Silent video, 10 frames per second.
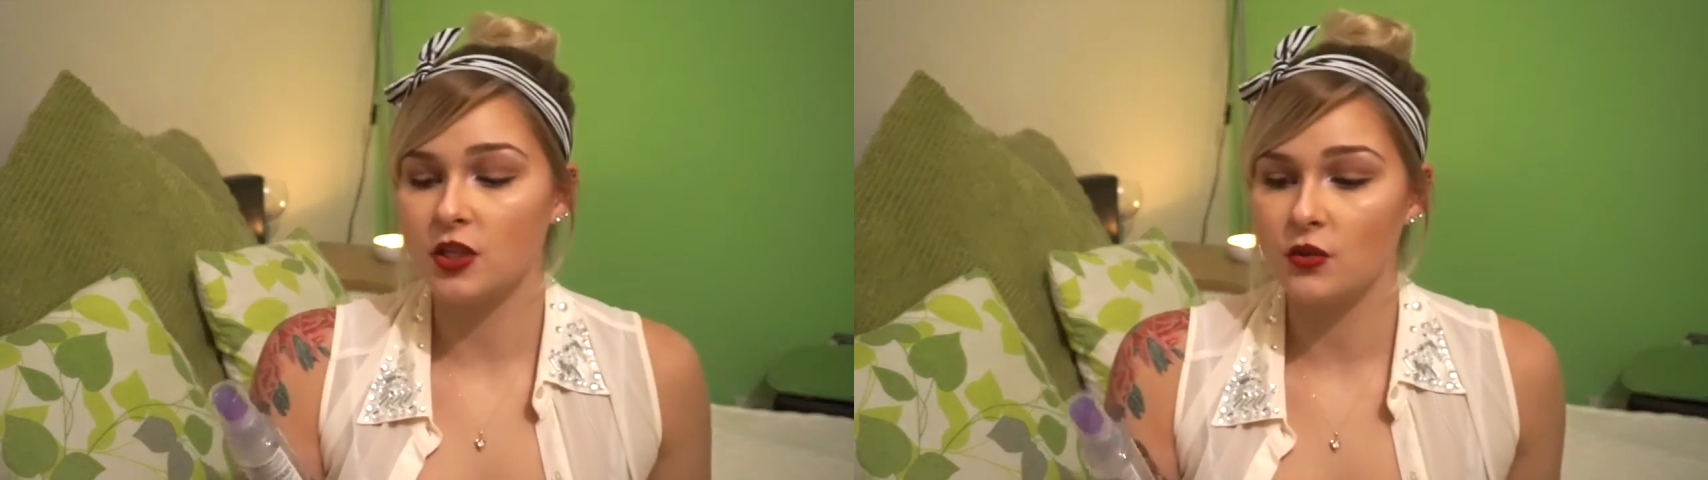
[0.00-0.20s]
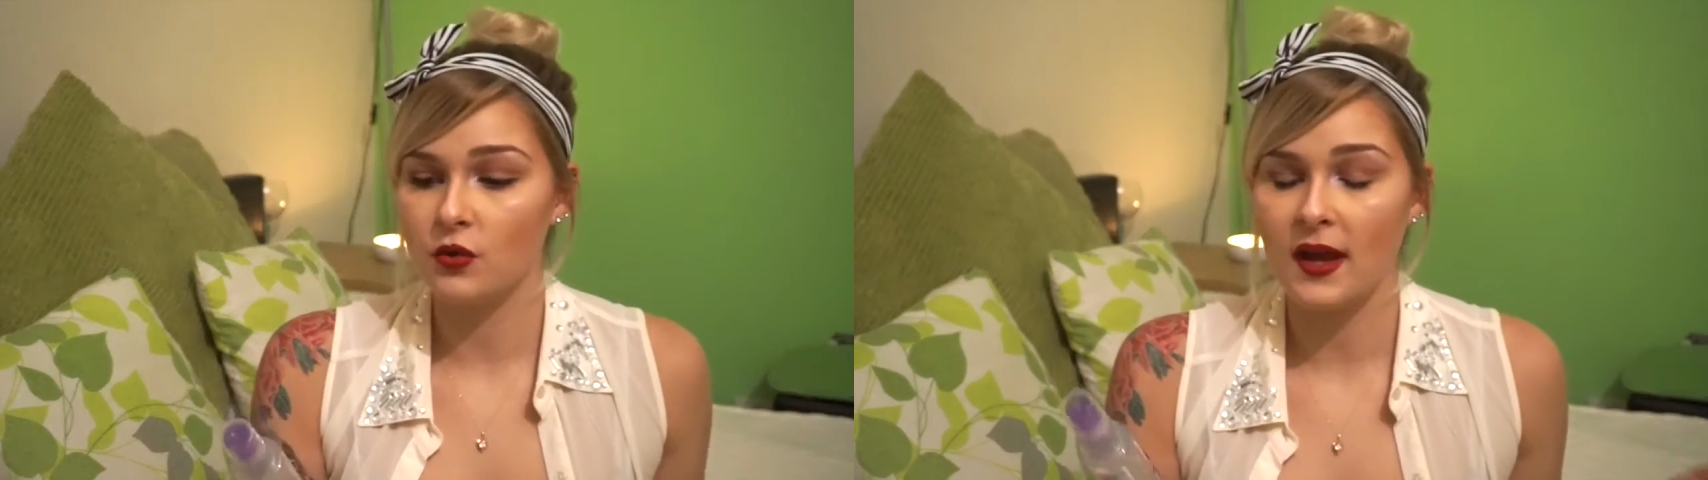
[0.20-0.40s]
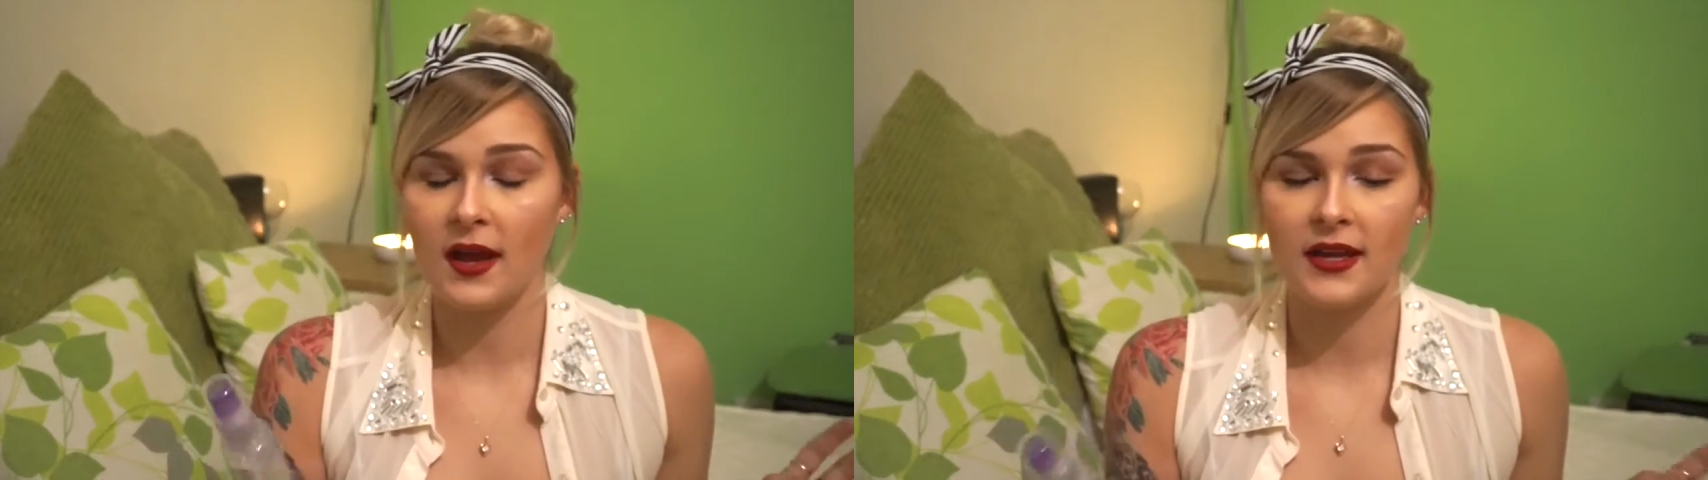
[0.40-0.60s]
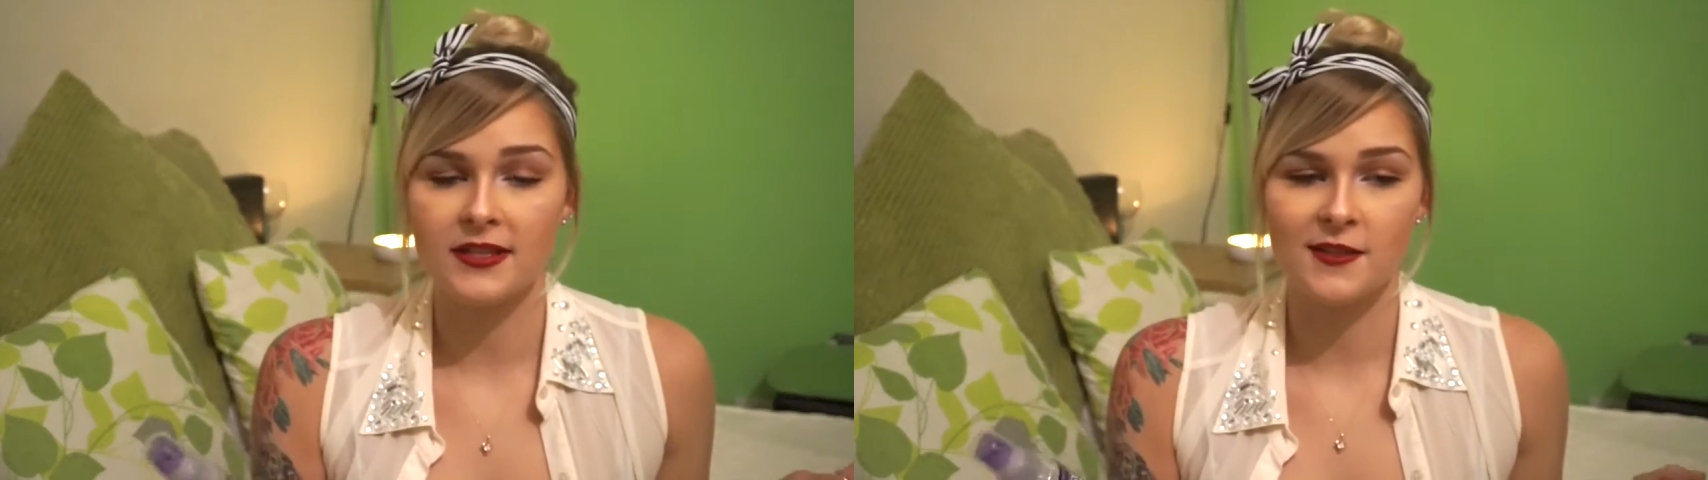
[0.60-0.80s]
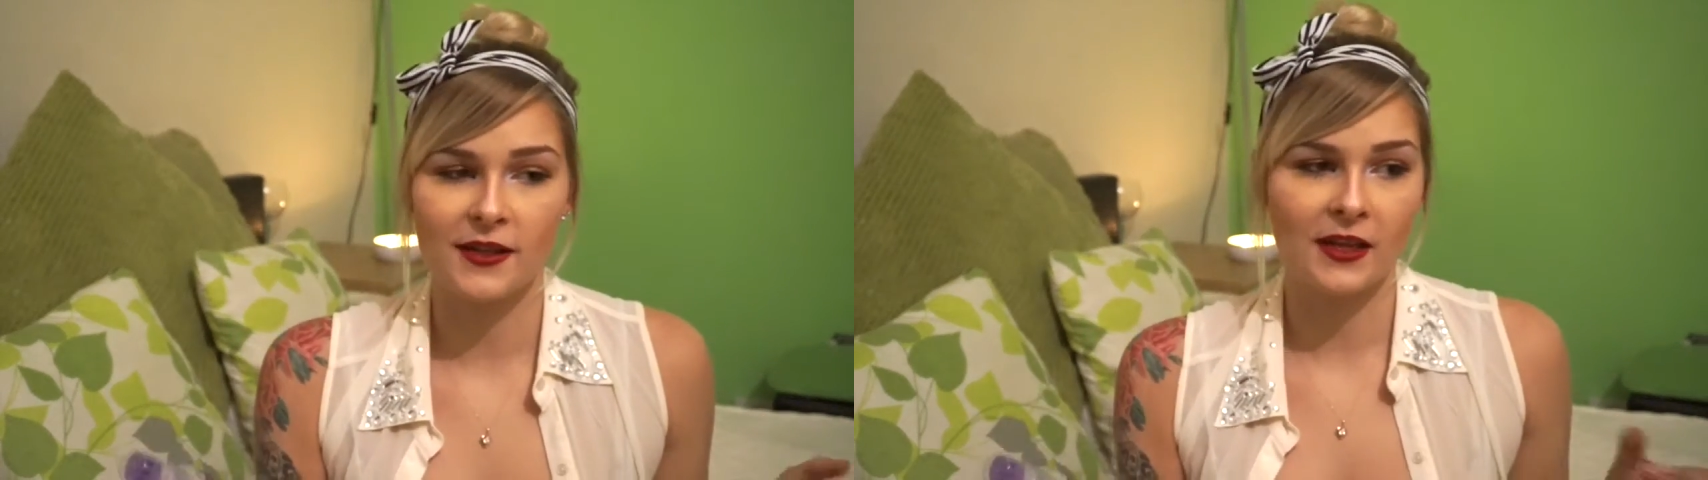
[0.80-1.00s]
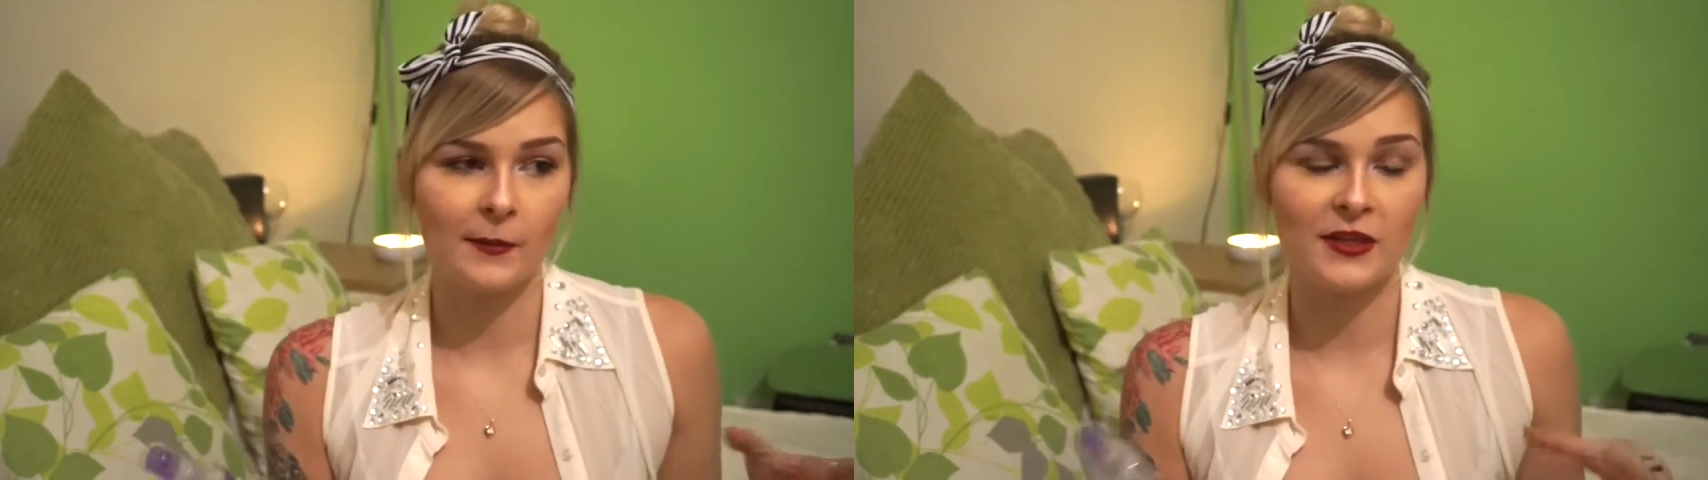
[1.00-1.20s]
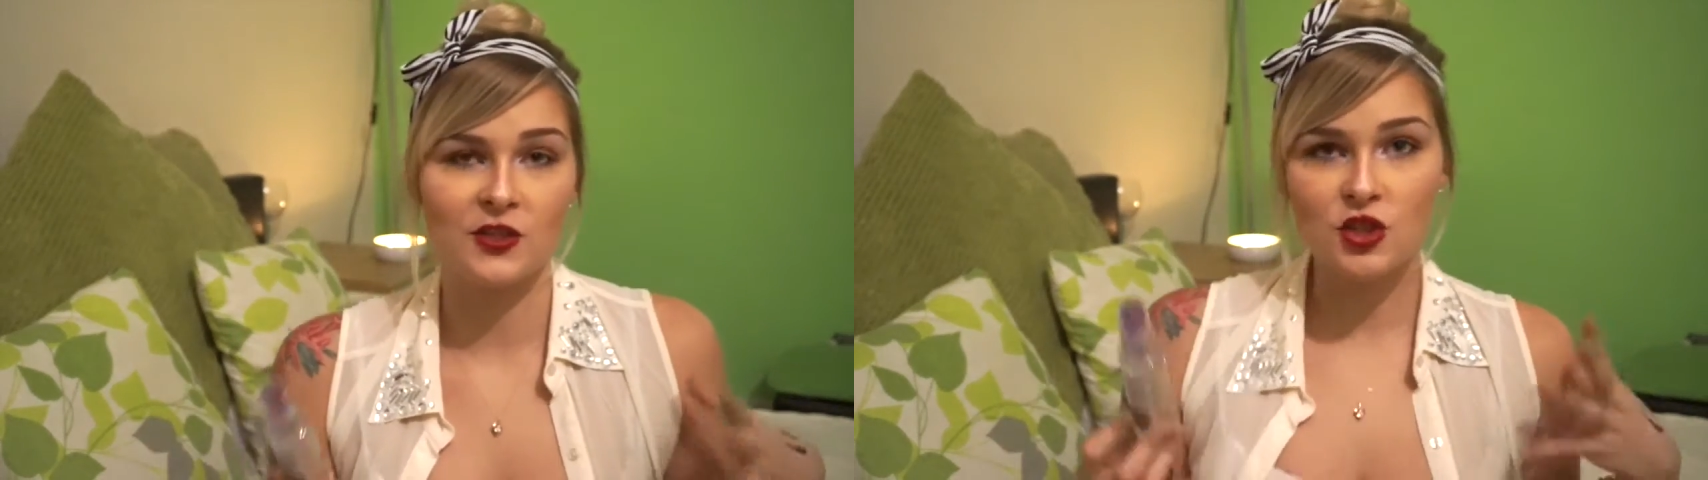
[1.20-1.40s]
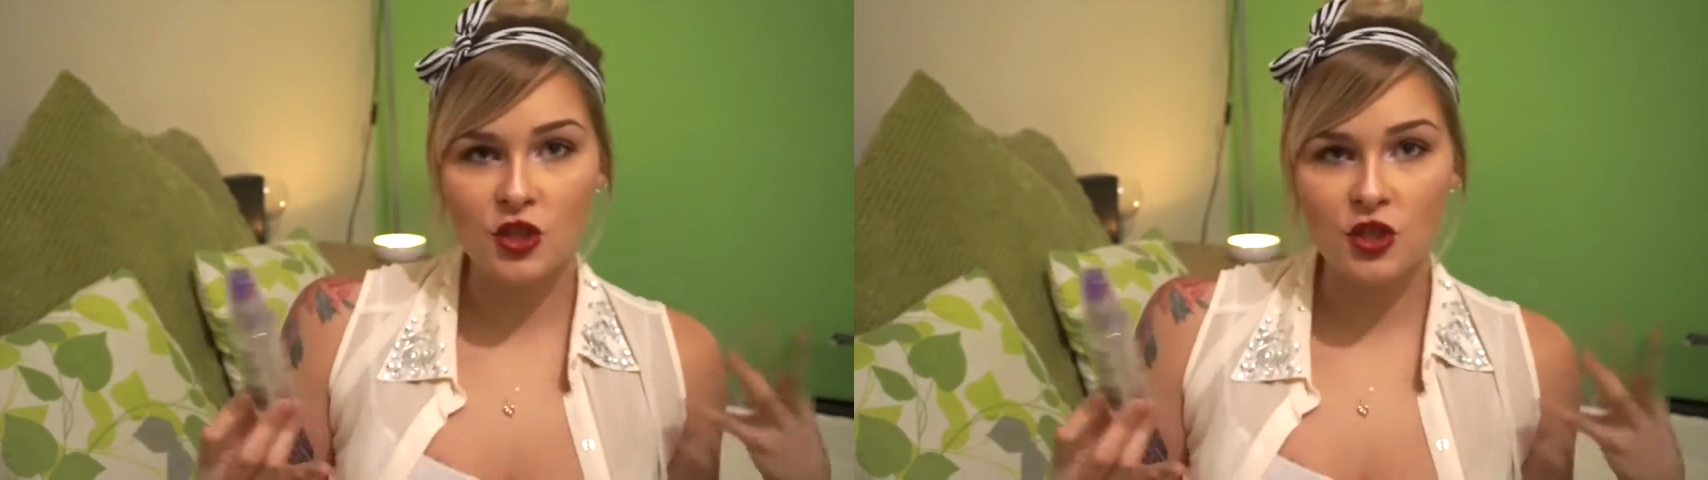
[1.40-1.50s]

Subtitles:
your hair is looking a bit